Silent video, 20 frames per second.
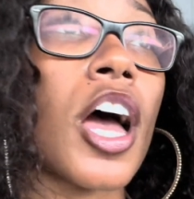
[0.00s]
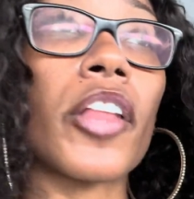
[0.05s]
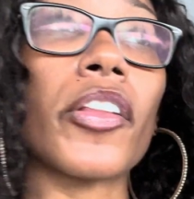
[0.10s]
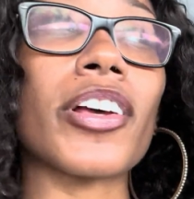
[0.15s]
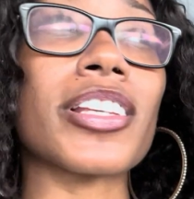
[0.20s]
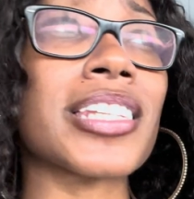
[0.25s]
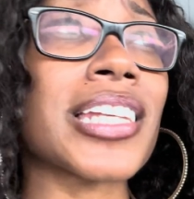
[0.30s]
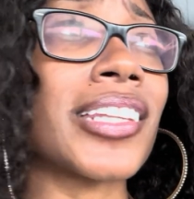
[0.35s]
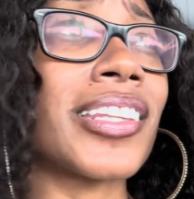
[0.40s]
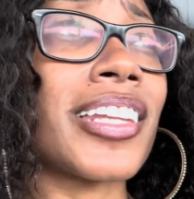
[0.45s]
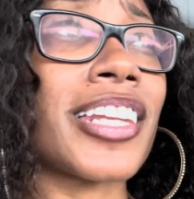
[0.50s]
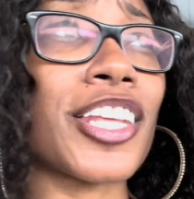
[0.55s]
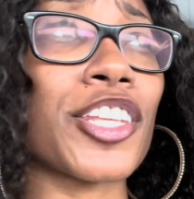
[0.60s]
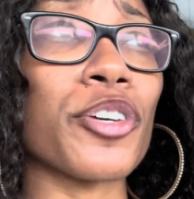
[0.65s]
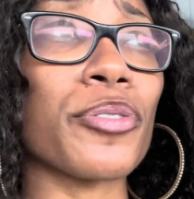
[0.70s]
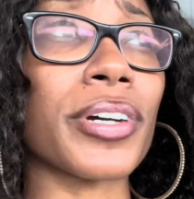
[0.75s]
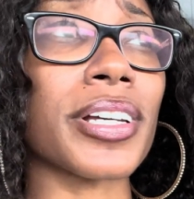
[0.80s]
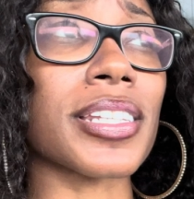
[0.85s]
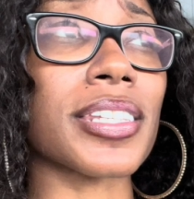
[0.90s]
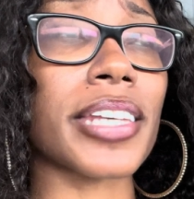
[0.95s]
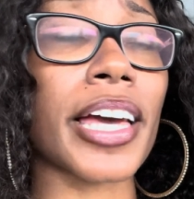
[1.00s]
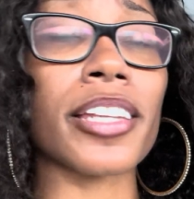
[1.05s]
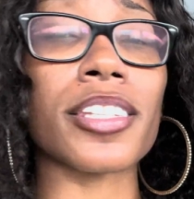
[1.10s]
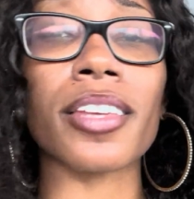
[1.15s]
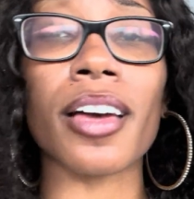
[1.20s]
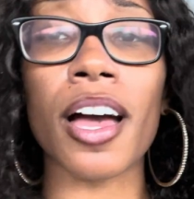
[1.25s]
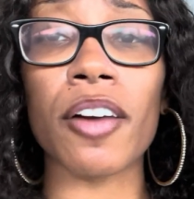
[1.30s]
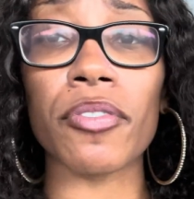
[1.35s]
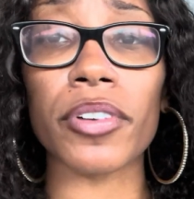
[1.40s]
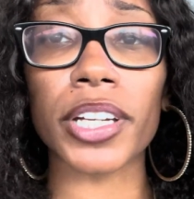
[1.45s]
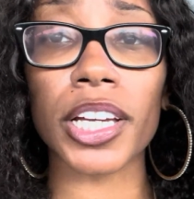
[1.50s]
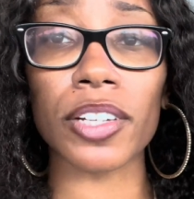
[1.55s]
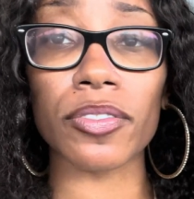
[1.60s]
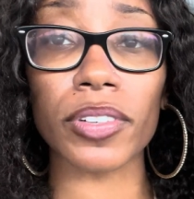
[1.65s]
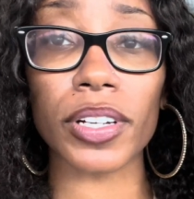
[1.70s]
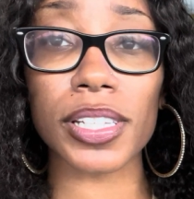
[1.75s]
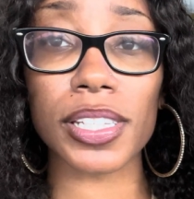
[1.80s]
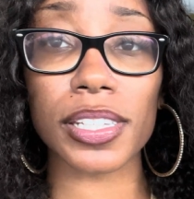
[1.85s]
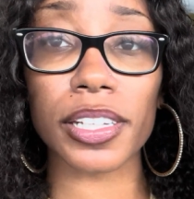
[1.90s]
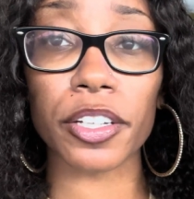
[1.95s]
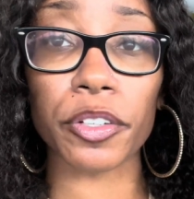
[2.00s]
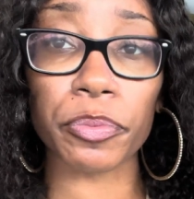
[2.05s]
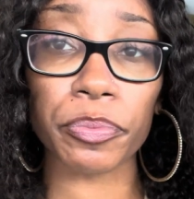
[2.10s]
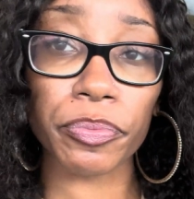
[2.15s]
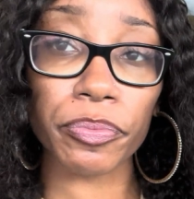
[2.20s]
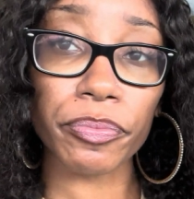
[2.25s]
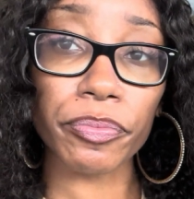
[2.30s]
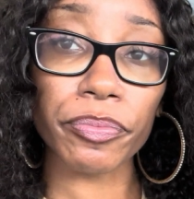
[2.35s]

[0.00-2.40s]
There's nothing that you can say to ever convince them.